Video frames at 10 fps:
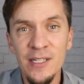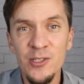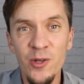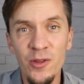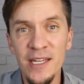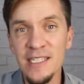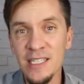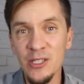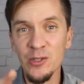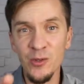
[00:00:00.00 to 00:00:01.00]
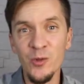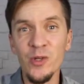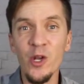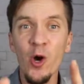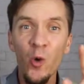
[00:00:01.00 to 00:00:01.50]
so that you
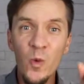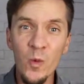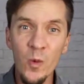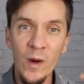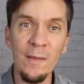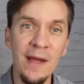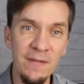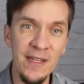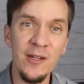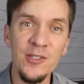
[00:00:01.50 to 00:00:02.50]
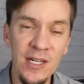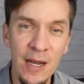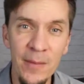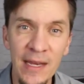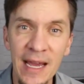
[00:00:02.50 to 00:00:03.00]
know when my videos are
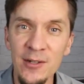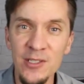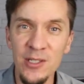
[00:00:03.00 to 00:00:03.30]
coming out,